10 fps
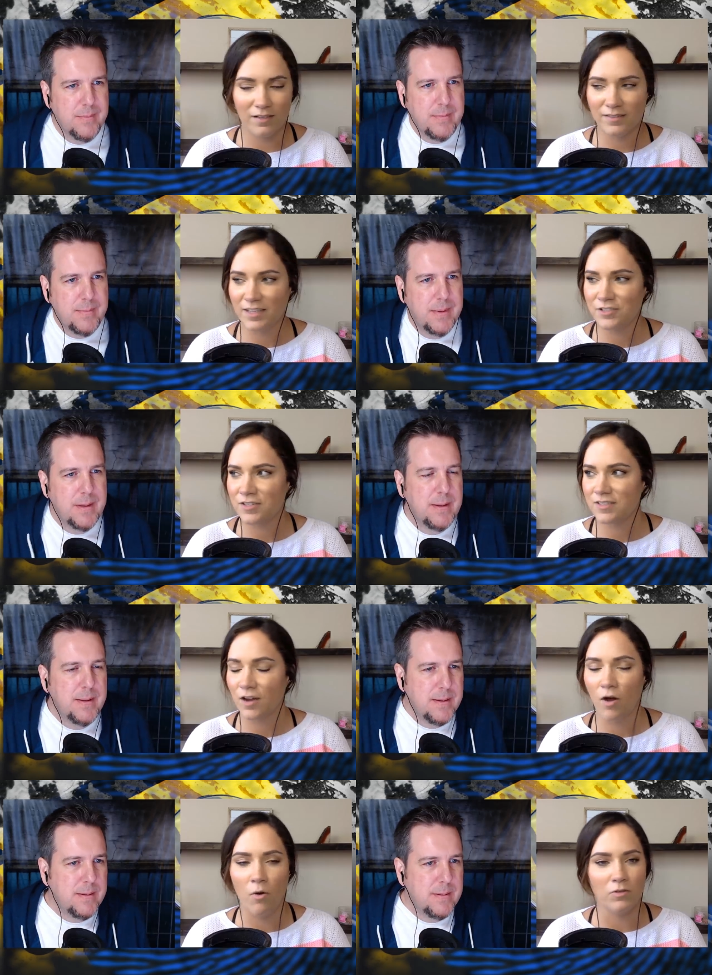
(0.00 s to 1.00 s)
Speaker 1: just a
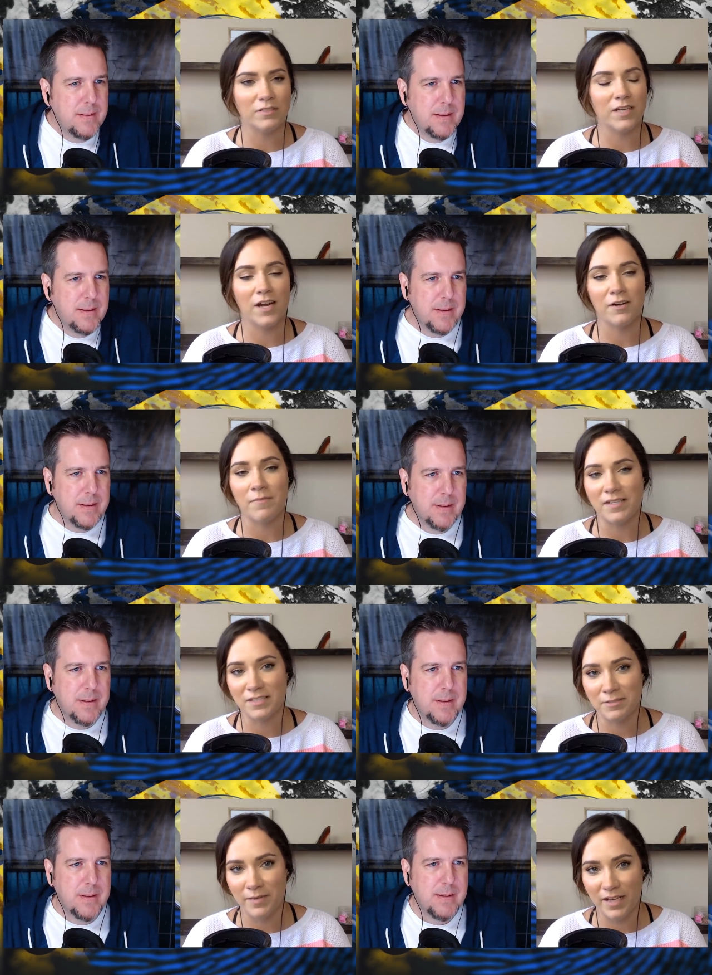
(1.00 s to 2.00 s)
whole entire mess to
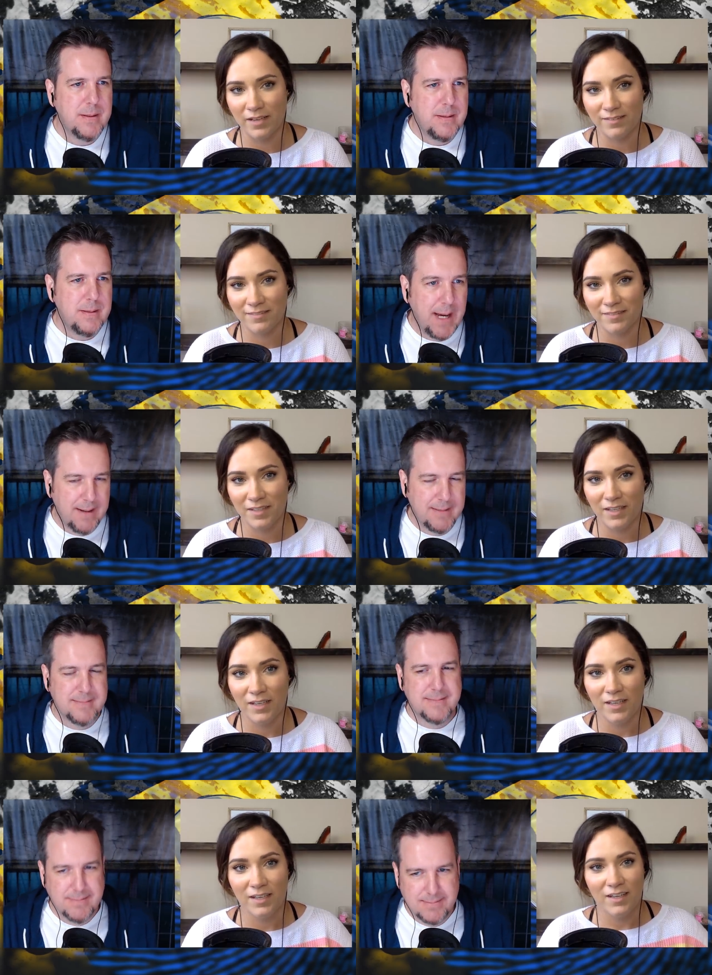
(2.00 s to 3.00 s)
me. Yeah.
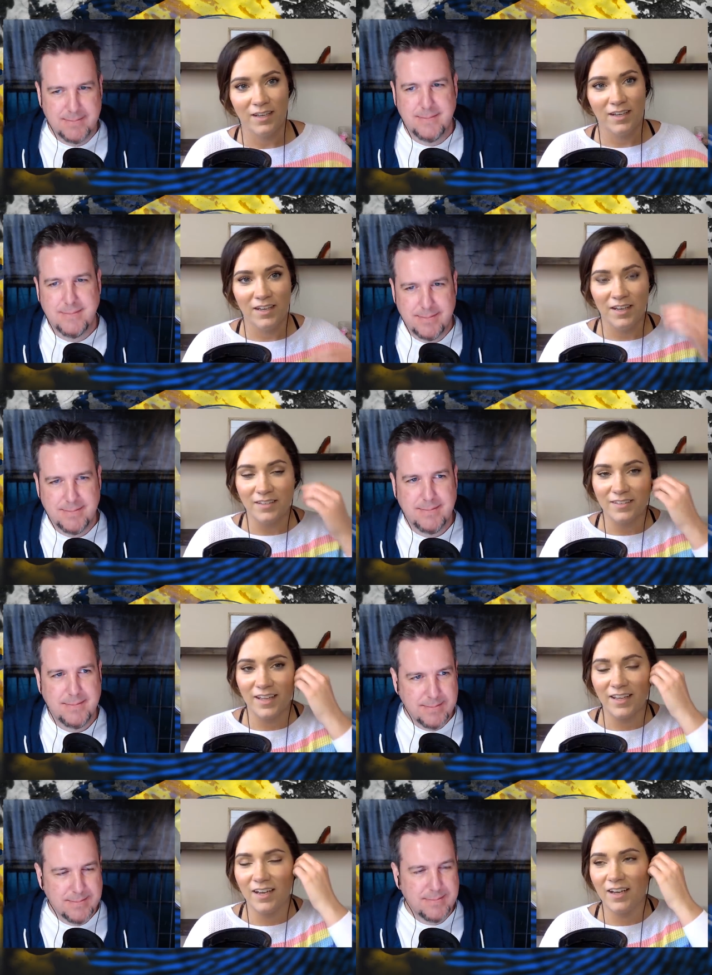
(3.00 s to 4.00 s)
Like.
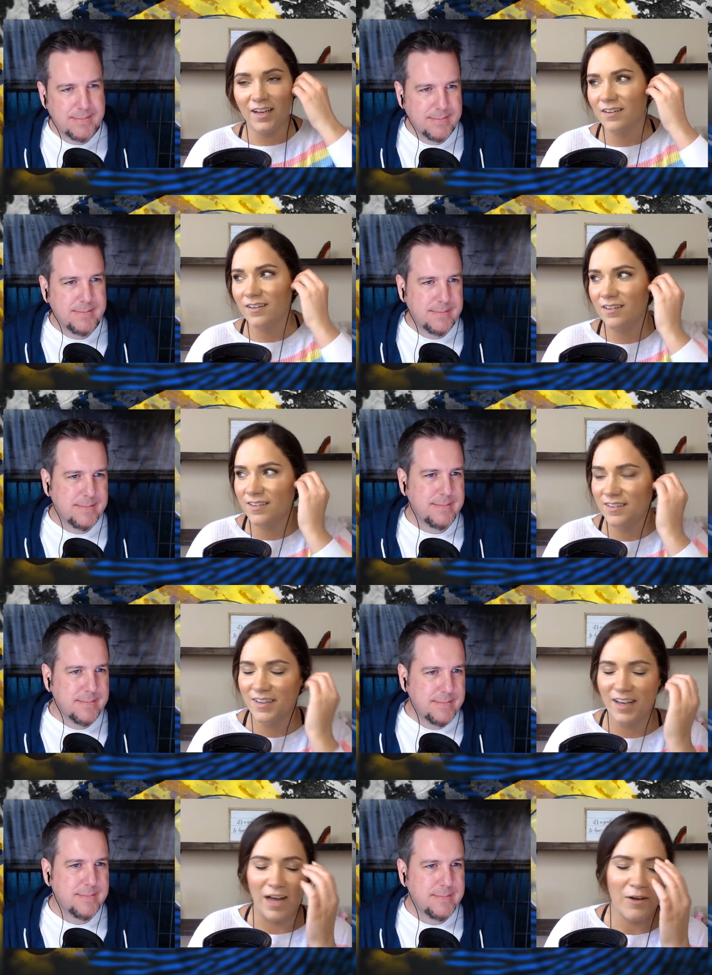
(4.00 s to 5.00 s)
Ugh
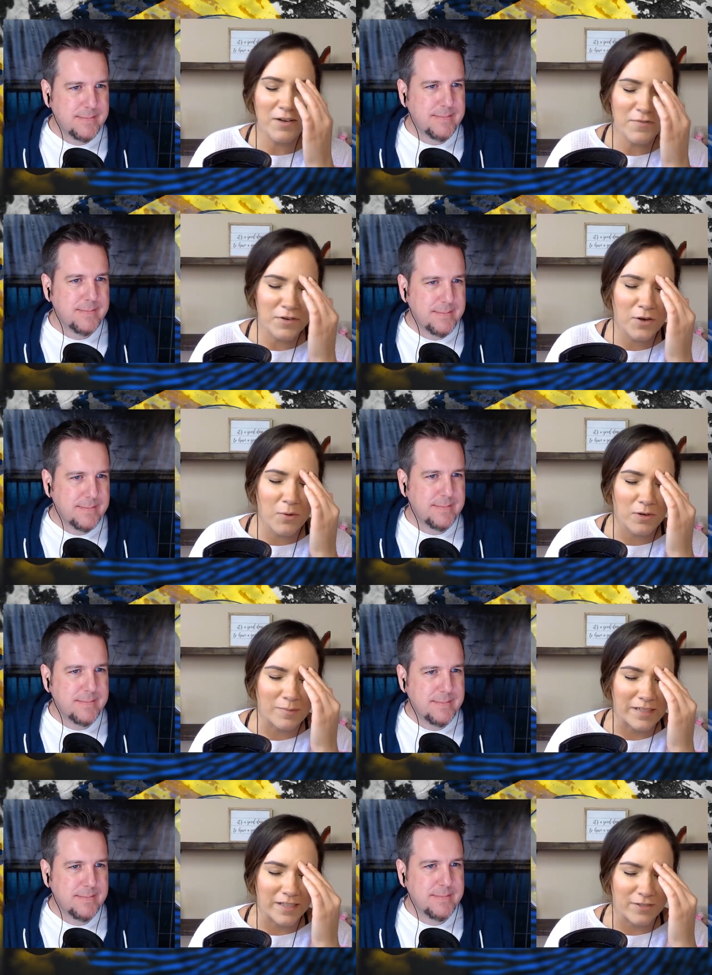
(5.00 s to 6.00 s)
I don't even know where to
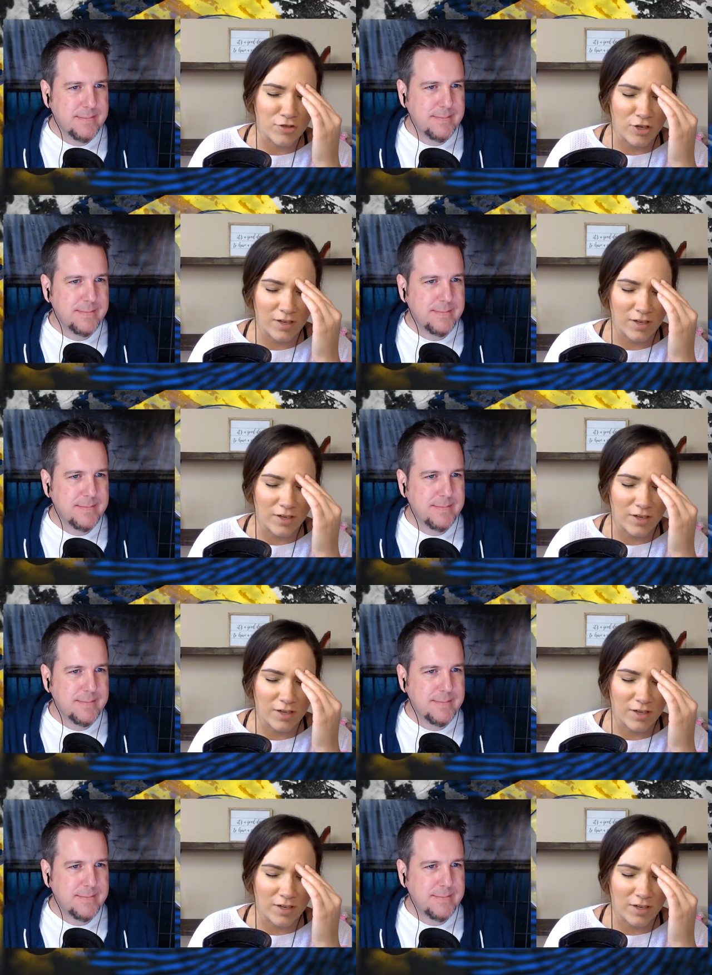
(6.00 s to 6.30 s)
begin, John.